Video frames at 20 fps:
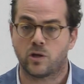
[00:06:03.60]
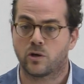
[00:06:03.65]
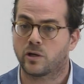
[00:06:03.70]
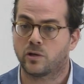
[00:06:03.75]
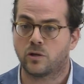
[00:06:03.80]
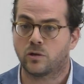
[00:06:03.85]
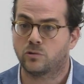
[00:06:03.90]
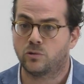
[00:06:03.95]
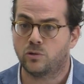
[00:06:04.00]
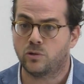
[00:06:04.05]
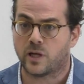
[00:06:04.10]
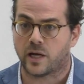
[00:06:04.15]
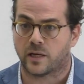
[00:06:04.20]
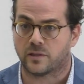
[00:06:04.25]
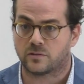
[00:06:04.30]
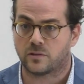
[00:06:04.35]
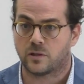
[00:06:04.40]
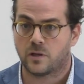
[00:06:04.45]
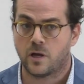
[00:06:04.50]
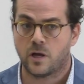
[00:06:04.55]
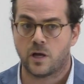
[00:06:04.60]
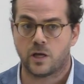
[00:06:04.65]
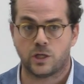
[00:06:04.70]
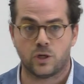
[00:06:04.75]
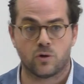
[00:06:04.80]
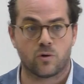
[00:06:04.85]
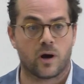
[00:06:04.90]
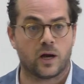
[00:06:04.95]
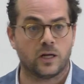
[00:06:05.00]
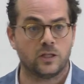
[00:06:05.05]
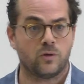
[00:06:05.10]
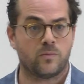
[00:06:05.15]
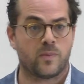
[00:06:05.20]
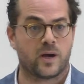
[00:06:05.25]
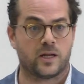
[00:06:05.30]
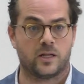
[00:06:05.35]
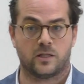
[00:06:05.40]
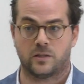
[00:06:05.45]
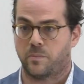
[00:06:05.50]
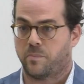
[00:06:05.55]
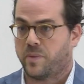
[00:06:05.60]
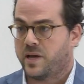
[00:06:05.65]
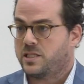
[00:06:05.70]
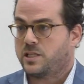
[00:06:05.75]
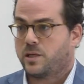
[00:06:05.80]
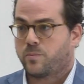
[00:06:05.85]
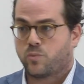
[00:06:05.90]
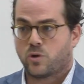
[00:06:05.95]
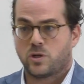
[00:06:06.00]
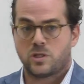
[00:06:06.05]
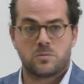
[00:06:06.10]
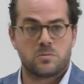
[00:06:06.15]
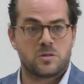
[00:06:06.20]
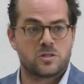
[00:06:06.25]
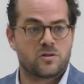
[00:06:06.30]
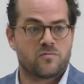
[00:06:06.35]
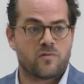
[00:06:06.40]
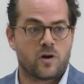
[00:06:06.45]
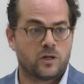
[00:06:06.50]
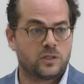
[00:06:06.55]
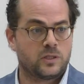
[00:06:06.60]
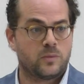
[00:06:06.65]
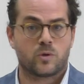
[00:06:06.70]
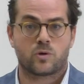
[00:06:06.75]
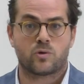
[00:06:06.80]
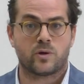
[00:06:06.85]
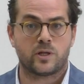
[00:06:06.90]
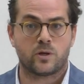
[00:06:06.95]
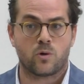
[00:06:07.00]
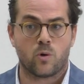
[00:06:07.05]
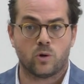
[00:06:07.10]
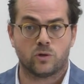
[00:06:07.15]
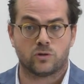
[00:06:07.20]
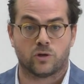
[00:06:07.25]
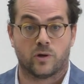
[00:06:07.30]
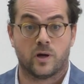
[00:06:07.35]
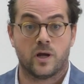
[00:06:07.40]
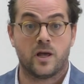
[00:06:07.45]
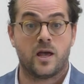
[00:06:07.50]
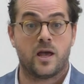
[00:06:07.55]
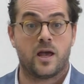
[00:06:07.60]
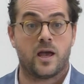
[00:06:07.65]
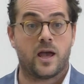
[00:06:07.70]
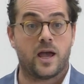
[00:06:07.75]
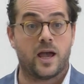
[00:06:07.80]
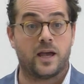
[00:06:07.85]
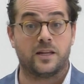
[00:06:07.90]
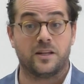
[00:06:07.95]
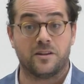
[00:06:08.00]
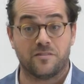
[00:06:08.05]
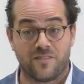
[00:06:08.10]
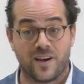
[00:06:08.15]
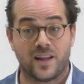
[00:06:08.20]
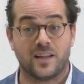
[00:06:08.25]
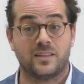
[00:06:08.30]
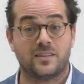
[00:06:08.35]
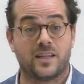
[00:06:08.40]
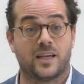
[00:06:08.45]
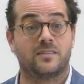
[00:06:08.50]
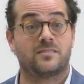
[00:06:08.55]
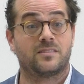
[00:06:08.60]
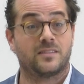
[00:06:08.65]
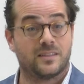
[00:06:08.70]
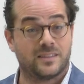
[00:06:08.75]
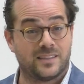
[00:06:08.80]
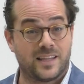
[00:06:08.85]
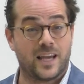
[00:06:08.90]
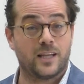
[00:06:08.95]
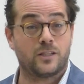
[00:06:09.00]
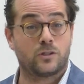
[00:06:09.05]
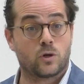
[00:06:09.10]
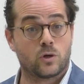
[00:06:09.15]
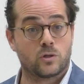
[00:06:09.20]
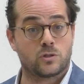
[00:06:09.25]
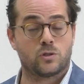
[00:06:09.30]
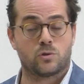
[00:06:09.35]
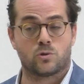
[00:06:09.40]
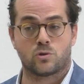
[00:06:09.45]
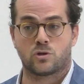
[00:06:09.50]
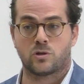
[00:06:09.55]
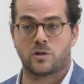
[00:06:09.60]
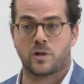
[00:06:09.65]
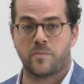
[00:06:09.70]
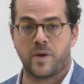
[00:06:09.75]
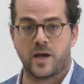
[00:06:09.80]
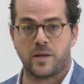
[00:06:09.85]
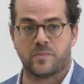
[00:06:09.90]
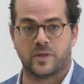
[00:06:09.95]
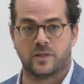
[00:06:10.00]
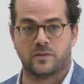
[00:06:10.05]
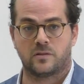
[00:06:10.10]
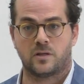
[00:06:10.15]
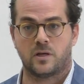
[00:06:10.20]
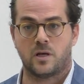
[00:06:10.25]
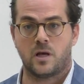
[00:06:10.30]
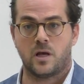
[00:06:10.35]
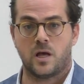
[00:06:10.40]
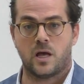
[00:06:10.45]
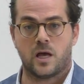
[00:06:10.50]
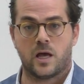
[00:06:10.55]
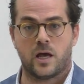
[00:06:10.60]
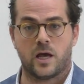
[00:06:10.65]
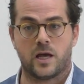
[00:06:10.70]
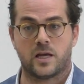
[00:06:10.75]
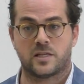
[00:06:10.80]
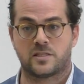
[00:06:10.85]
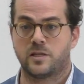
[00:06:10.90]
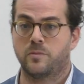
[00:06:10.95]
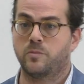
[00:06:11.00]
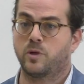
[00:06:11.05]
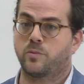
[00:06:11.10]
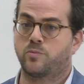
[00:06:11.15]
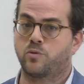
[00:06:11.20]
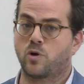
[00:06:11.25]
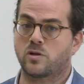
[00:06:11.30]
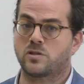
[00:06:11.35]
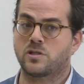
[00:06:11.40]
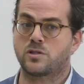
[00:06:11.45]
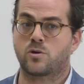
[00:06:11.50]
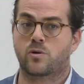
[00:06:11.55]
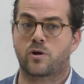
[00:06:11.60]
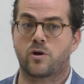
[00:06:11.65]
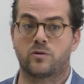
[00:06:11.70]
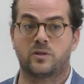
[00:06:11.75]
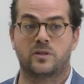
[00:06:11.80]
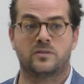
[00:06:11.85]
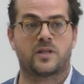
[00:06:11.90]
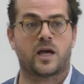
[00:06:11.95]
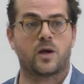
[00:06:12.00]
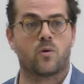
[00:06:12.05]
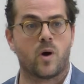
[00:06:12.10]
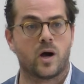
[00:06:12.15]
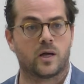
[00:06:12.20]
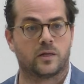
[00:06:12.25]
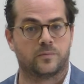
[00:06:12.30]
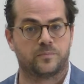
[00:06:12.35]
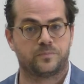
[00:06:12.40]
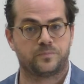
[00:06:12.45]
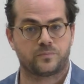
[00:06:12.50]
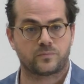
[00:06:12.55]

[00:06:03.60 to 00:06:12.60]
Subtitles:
you cannot do that. You're undermining the basic principles of our democratic order, and invalidate that constitutional amendment. A similar process occurred in Taiwan